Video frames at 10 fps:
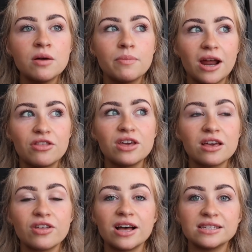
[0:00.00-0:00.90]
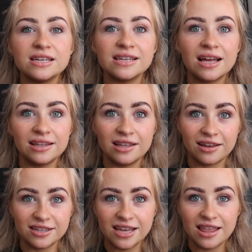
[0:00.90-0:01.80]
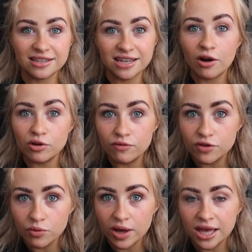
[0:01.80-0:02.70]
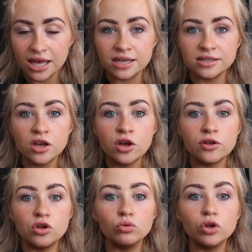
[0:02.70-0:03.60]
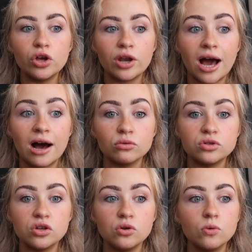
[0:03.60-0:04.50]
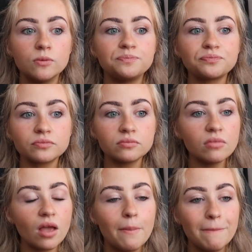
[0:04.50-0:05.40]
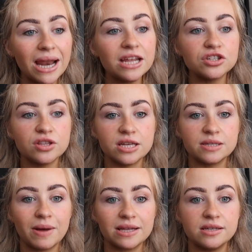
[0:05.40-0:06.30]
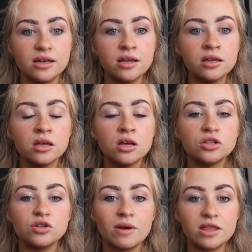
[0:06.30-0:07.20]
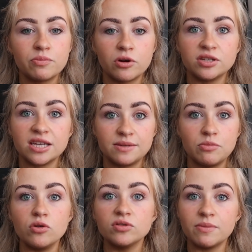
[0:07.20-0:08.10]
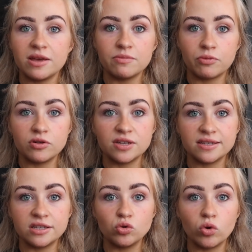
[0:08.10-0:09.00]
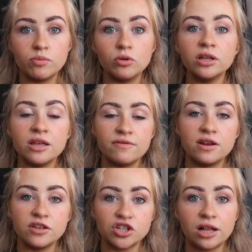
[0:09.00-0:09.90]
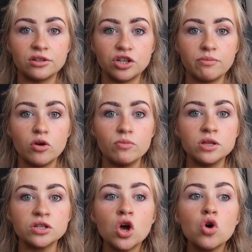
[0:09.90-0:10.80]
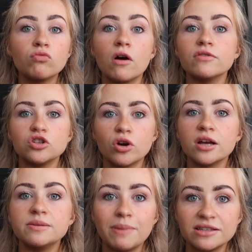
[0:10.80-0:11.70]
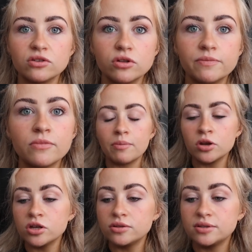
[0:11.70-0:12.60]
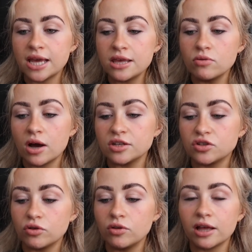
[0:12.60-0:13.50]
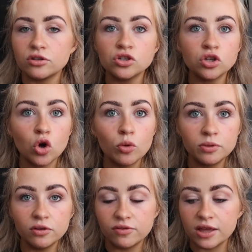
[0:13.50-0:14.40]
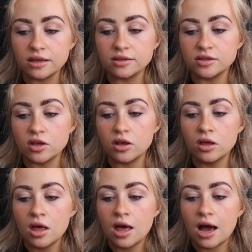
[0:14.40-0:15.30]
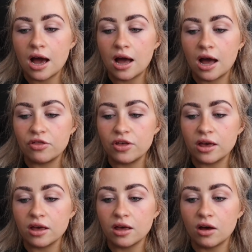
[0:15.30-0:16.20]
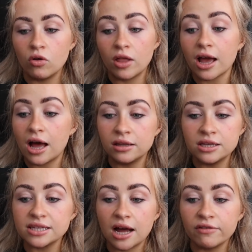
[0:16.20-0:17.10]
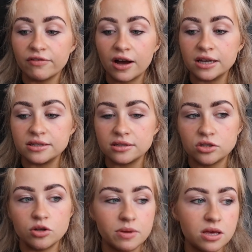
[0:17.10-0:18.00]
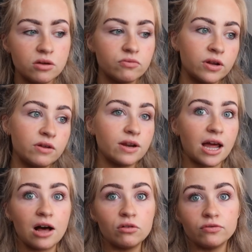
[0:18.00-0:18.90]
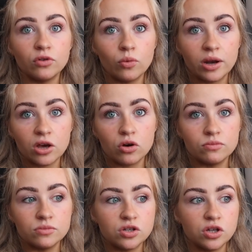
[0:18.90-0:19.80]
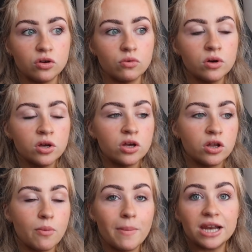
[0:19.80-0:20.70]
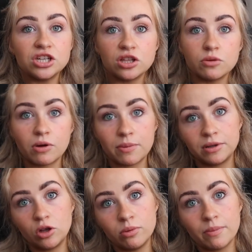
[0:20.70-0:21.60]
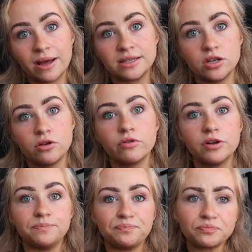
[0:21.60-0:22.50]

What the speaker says: But I think that's exactly, like I say, that's how you view it, is you learn how to manage things better, to make the process smooth, to make the process enjoyable, even in the challenging moments, rather than trying to battle them. I'm gonna take you guys through like just a couple of things that I think, or like at least I find to be really, really helpful when it comes to, you know, managing the prep a little bit better and